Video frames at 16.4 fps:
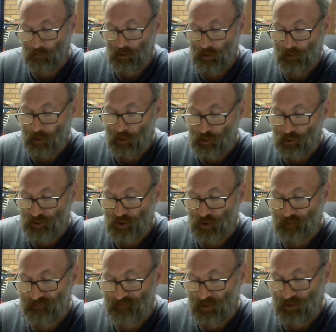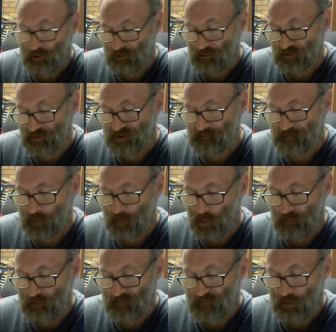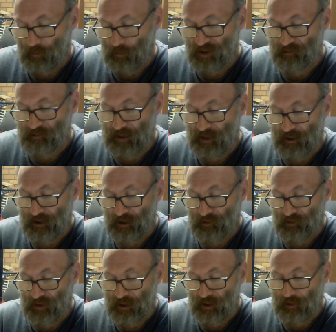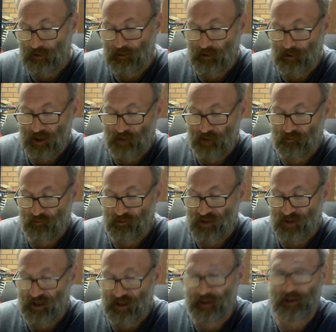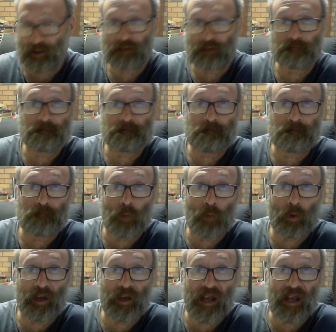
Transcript: a long-time viewer and supporter of Old Mate's Backyard Tech, Andrew Taylor. Morning,